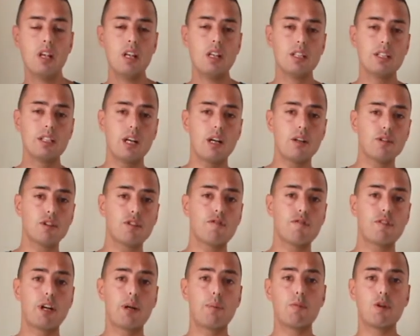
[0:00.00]
Some of the
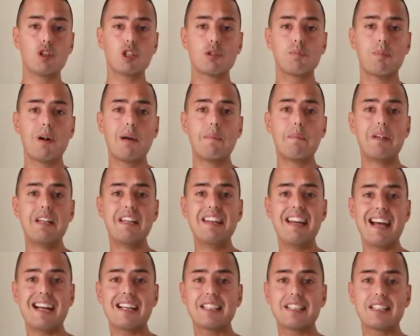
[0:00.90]
frameworks might be
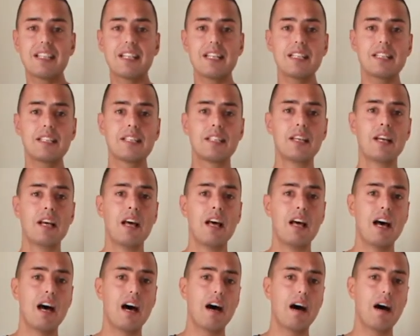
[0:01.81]
Nexus,
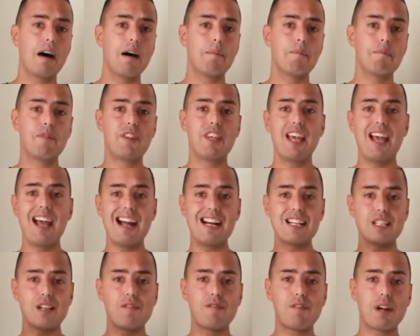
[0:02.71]
um, the
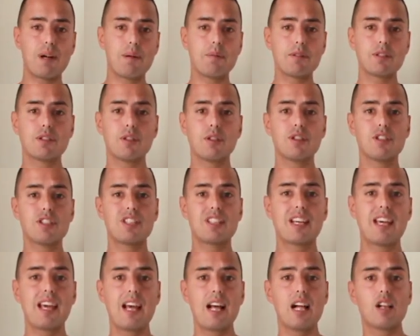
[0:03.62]
Agile frameworks on
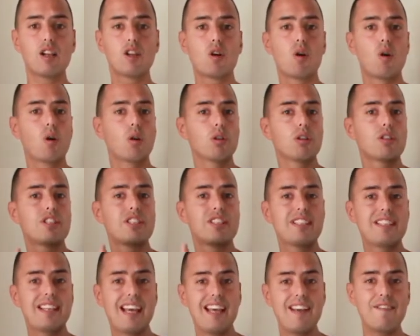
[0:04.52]
scale called
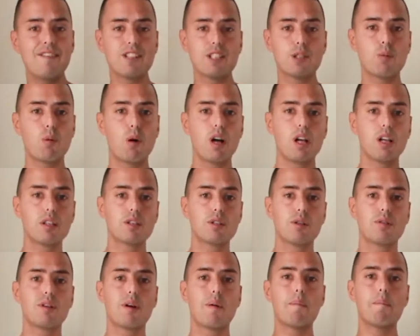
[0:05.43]
SAFe as well.
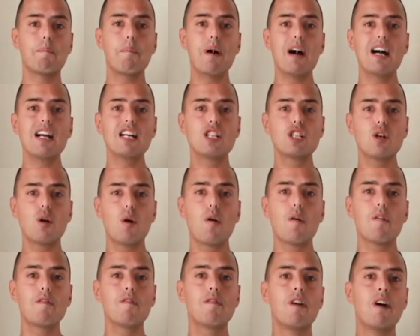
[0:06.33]
So there are a bunch
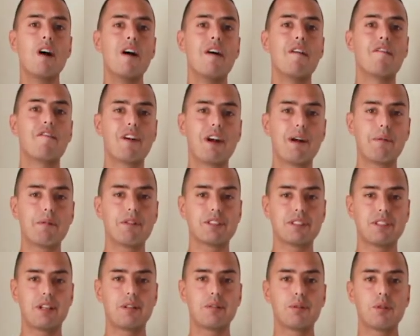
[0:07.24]
of frameworks
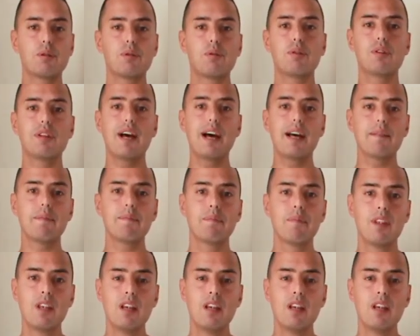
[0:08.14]
trying to do that.